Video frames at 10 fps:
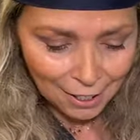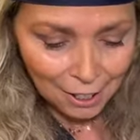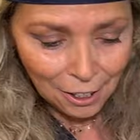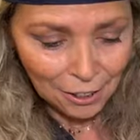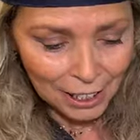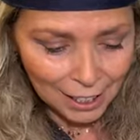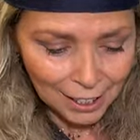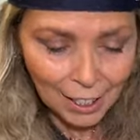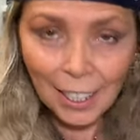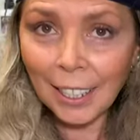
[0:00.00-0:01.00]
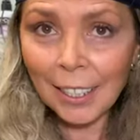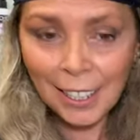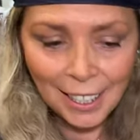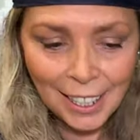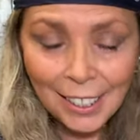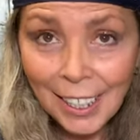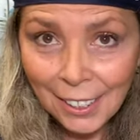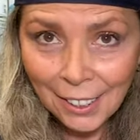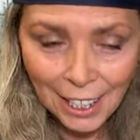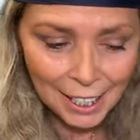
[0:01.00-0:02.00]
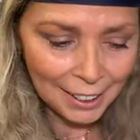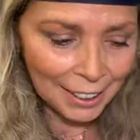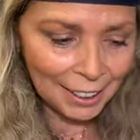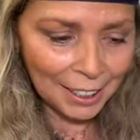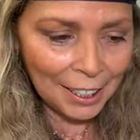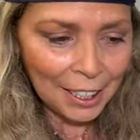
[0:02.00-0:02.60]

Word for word: are stranded on a desert island,